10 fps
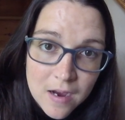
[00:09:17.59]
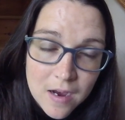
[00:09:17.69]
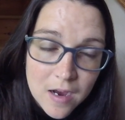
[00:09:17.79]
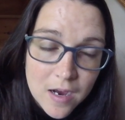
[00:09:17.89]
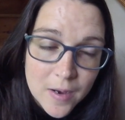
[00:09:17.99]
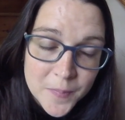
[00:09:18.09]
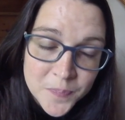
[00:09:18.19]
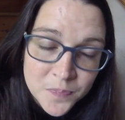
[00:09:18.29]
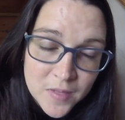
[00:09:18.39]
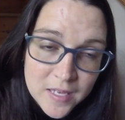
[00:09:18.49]
Um,
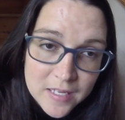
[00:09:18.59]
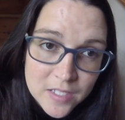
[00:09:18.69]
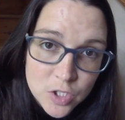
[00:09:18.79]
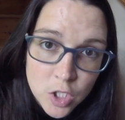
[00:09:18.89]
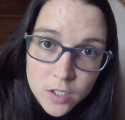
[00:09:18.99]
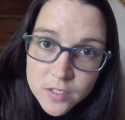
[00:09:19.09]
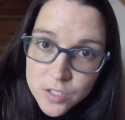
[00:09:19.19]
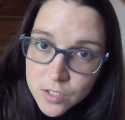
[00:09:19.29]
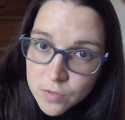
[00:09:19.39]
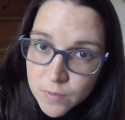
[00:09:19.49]
and
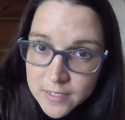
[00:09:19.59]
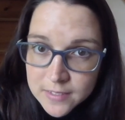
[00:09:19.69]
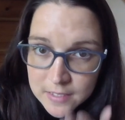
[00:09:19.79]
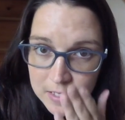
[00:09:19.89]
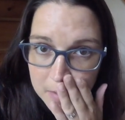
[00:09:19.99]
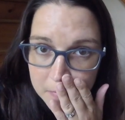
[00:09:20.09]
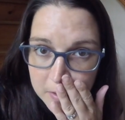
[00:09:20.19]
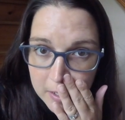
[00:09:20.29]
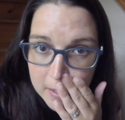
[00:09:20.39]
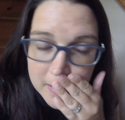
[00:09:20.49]
Charlie's just resting up
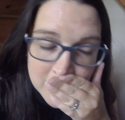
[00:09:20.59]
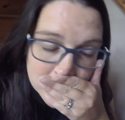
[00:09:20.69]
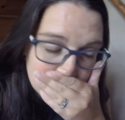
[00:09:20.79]
there